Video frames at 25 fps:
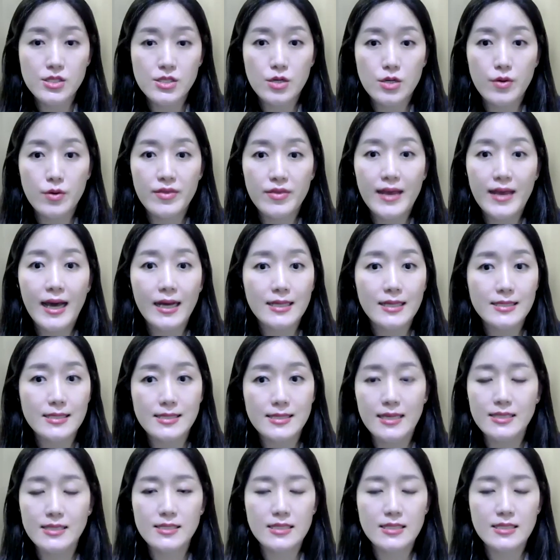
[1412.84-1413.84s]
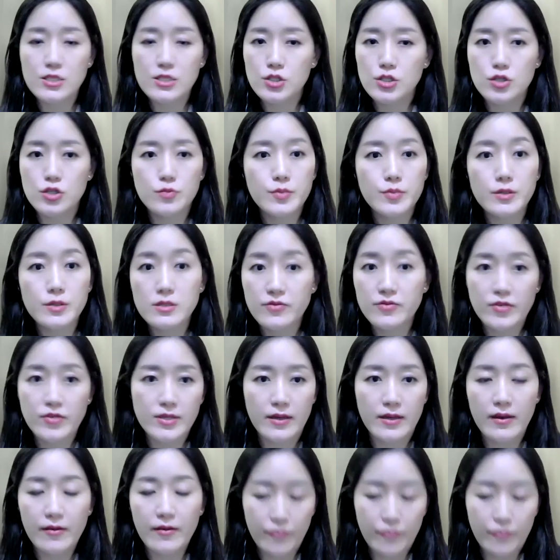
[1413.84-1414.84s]
so in that sense, these two bills,
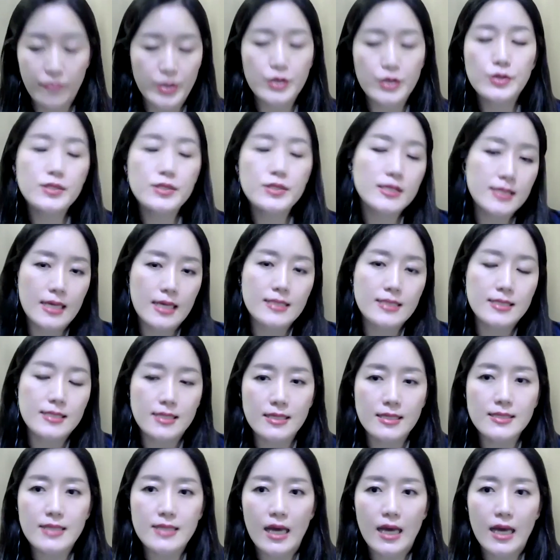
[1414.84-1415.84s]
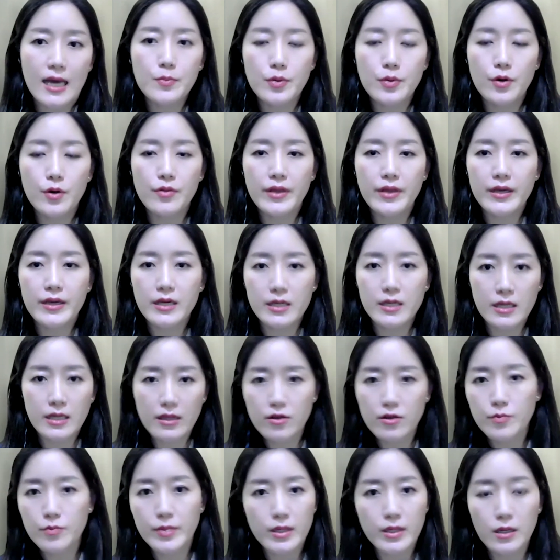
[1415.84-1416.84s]
if we use this as an example, they could
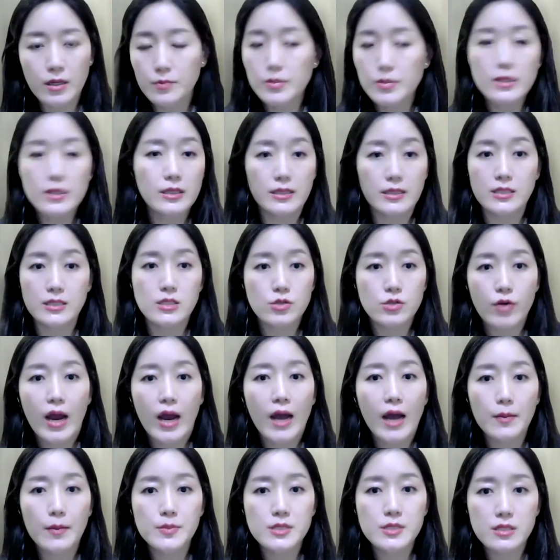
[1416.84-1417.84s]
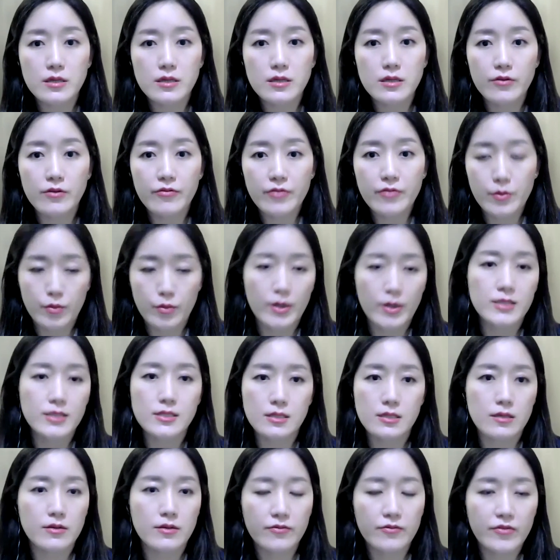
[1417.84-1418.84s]
either be completely scrapped if the
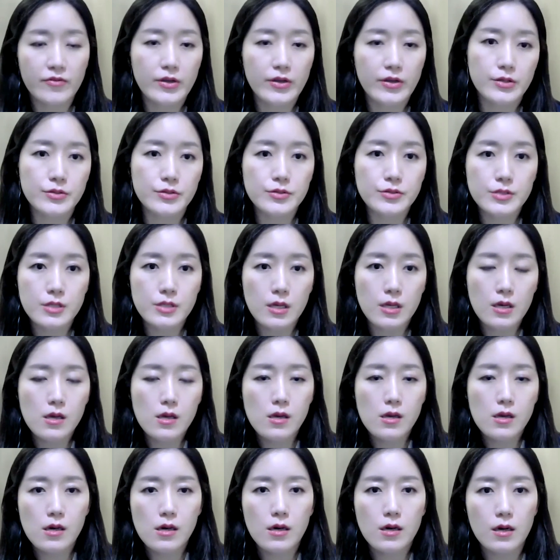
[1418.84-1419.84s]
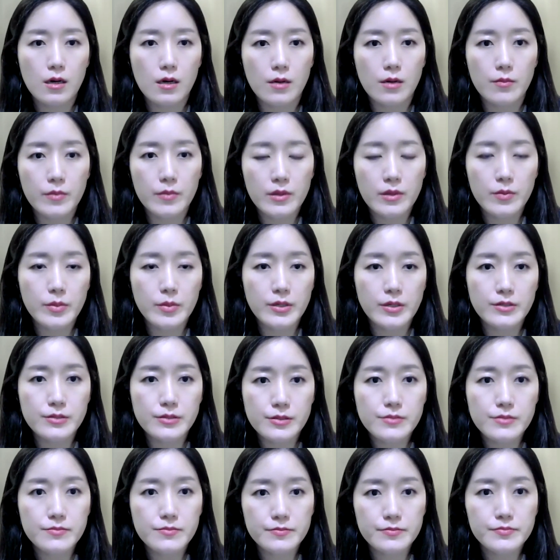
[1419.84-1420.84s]
president vetoes the
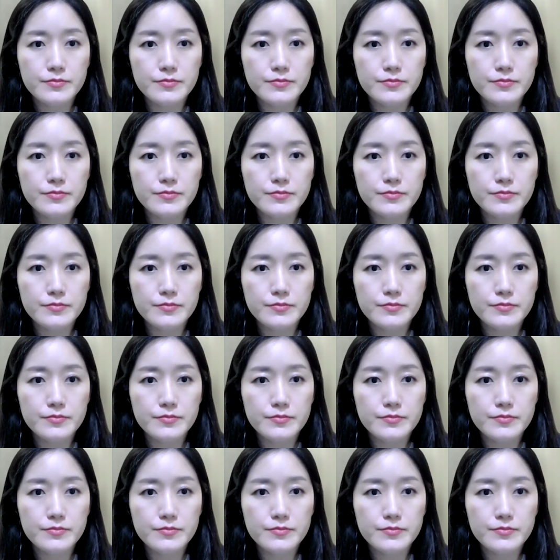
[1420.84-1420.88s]
bills.